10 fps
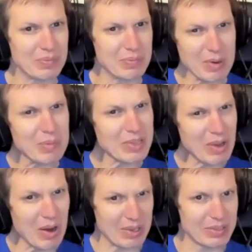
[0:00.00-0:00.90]
Probably
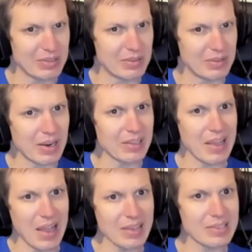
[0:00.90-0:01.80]
not, right?
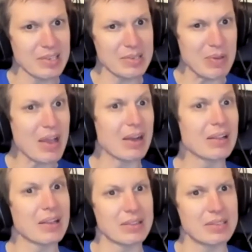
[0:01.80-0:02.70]

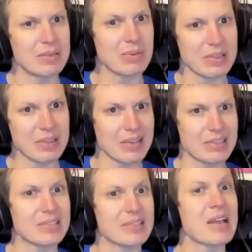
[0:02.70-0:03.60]
SSPL and similar
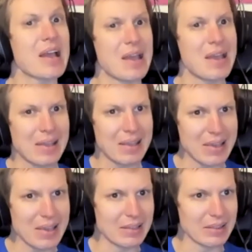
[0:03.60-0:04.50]
licenses
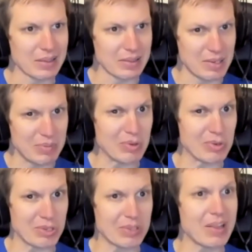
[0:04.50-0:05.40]
kill
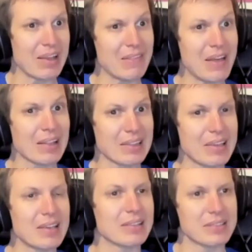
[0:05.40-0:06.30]
contribution, and that
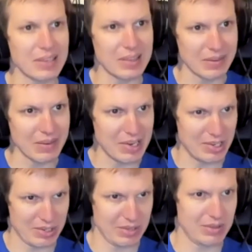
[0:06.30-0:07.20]
kills
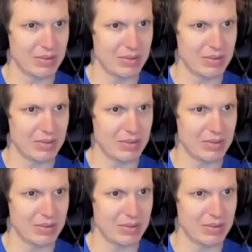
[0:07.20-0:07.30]
innovation.